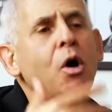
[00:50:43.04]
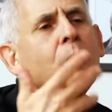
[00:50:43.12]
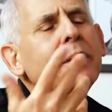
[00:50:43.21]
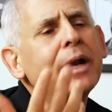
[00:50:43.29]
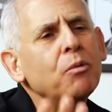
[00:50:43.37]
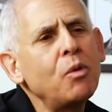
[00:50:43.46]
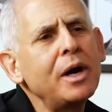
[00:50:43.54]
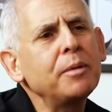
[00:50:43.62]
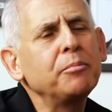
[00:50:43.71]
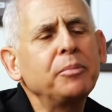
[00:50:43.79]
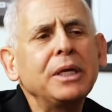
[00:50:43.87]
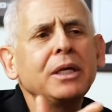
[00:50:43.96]
go, oh, but I want to
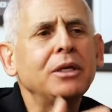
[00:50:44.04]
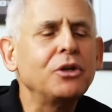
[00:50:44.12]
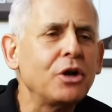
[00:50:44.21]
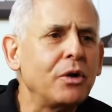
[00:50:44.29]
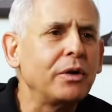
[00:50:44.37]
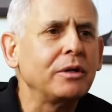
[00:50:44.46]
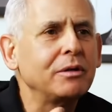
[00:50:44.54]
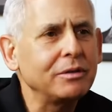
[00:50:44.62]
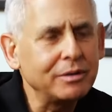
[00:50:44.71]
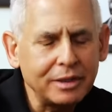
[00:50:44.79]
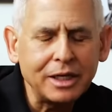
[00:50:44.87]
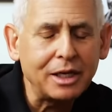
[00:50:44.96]
be, you know,
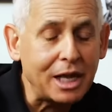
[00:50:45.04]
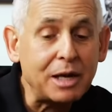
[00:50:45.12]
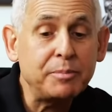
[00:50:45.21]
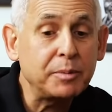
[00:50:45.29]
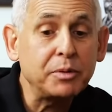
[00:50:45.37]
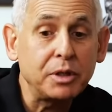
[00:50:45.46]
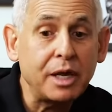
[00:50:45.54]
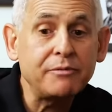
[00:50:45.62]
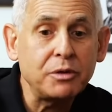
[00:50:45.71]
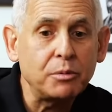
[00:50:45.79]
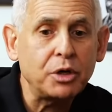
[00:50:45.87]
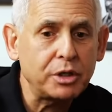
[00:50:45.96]
and, and a lot yeah. of people
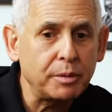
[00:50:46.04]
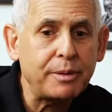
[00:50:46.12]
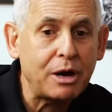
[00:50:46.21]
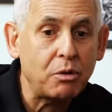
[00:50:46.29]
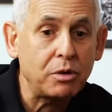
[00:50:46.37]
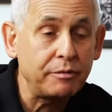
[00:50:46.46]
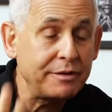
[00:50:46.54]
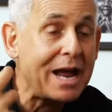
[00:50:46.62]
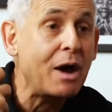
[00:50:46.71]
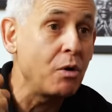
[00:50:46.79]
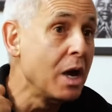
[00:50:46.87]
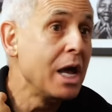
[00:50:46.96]
love the book, The Power of
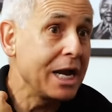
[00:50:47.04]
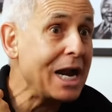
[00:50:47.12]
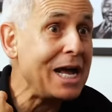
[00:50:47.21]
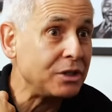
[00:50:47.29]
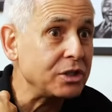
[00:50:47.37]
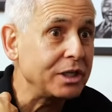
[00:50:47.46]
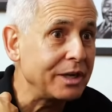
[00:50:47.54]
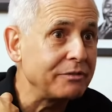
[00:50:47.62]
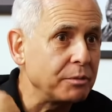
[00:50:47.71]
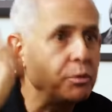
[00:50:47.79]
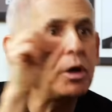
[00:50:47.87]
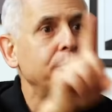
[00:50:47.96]
Now. Yeah. And I actually love
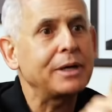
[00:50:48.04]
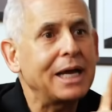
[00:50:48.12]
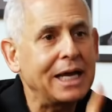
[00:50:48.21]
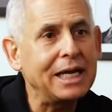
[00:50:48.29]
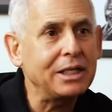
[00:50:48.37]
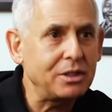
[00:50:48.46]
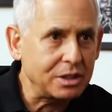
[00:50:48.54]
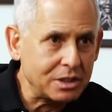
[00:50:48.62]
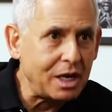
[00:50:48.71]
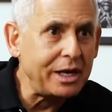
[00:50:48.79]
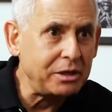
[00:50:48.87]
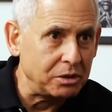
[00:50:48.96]
the book, but I hate the
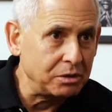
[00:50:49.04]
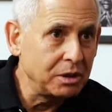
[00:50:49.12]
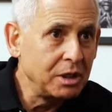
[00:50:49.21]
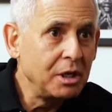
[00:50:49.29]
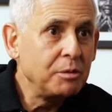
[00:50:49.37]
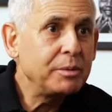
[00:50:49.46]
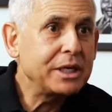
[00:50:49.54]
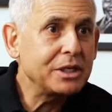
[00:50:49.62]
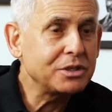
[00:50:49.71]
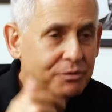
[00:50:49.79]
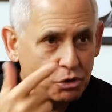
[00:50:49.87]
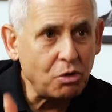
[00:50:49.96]
title. Right.
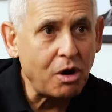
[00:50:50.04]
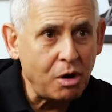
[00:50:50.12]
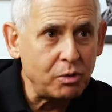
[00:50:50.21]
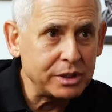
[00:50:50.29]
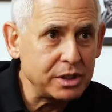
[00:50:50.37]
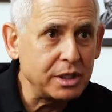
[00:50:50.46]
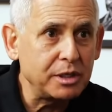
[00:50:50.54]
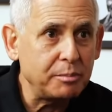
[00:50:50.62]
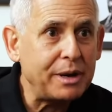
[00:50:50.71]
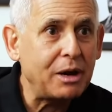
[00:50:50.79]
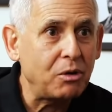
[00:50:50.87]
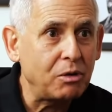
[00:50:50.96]
Because if you're always in the
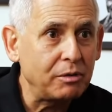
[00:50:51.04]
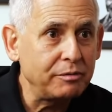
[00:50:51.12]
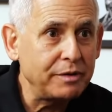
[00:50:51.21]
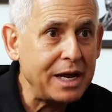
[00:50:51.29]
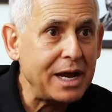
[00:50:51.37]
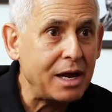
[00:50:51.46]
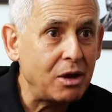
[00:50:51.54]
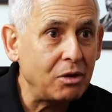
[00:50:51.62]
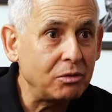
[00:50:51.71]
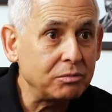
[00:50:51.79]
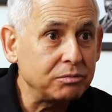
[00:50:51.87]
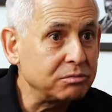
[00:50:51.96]
power of
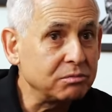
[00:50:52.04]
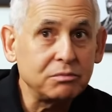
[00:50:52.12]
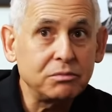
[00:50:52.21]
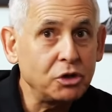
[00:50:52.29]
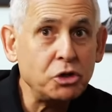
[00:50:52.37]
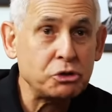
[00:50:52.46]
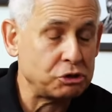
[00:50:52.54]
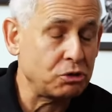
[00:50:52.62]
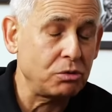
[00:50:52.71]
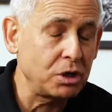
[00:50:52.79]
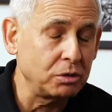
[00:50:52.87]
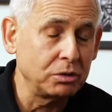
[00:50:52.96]
now, you're
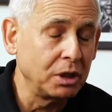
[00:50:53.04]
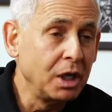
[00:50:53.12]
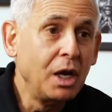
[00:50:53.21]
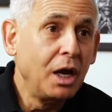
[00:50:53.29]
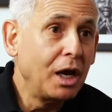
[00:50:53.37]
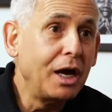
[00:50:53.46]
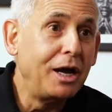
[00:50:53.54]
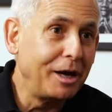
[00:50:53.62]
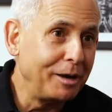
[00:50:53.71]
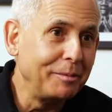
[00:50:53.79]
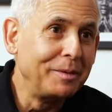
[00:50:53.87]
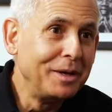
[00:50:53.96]
screwed.
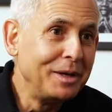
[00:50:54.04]
Um,